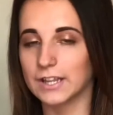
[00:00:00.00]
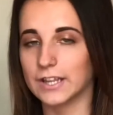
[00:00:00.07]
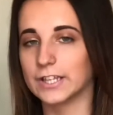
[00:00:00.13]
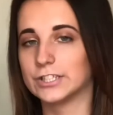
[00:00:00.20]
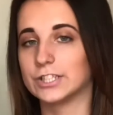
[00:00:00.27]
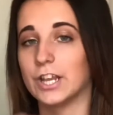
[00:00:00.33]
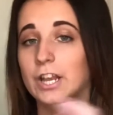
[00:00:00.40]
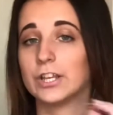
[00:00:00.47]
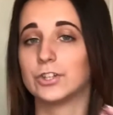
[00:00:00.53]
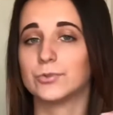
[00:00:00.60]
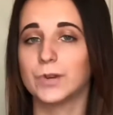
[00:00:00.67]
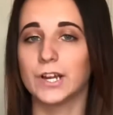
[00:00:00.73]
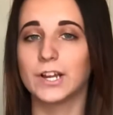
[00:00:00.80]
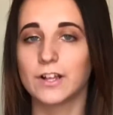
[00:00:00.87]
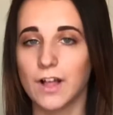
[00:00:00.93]
lane change and
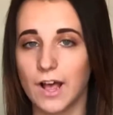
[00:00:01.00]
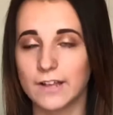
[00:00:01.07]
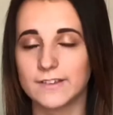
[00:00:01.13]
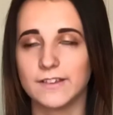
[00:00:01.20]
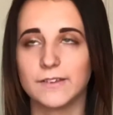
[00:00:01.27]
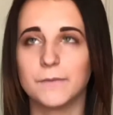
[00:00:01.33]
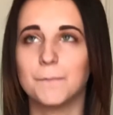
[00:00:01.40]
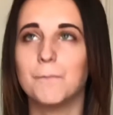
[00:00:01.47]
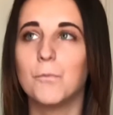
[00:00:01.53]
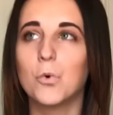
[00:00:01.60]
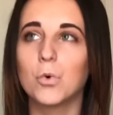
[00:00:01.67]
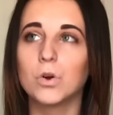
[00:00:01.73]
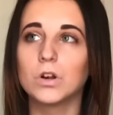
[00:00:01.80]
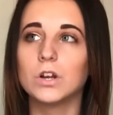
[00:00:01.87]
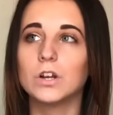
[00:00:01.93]
wearing glasses
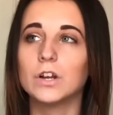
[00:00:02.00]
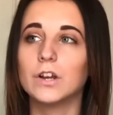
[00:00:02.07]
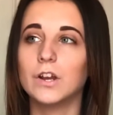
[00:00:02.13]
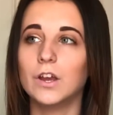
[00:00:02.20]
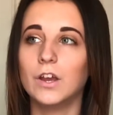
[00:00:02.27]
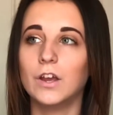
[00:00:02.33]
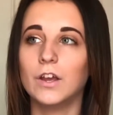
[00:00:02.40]
more